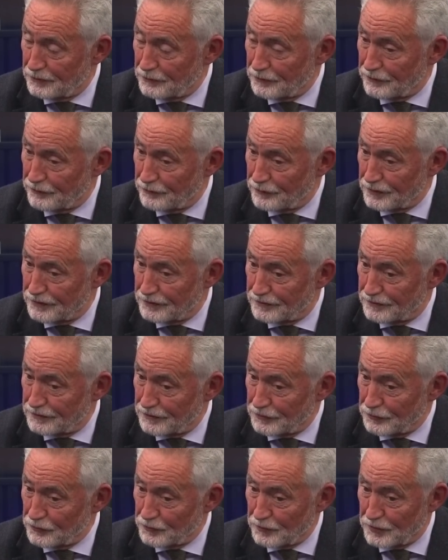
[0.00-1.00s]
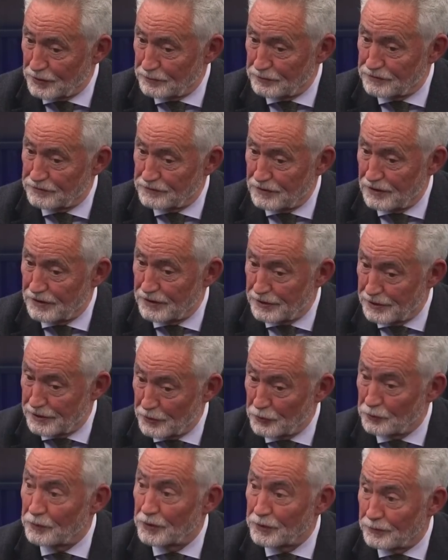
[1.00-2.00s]
We've written to newspapers. I
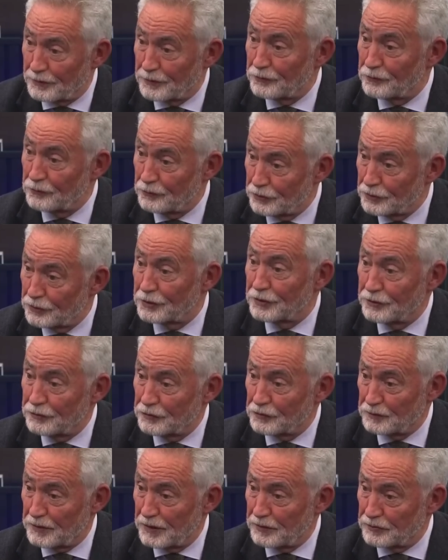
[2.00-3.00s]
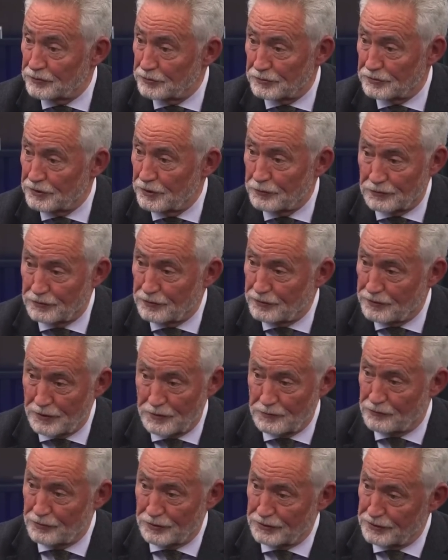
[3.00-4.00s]
know people who work in newspapers who are told,
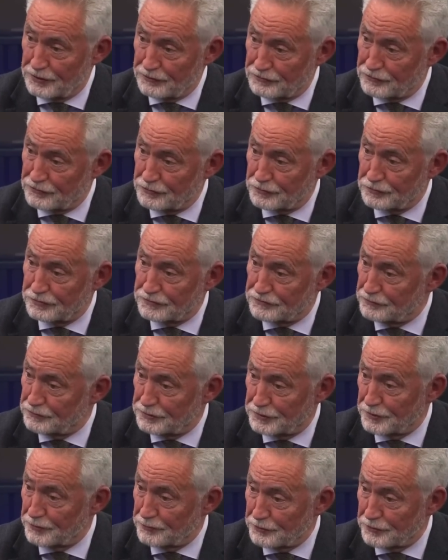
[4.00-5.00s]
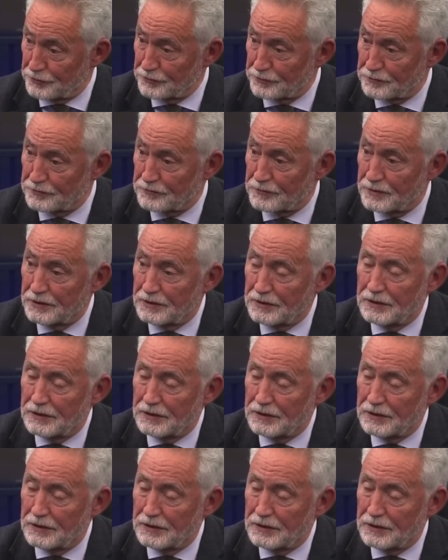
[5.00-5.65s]
don't bring those stories, we don't want them.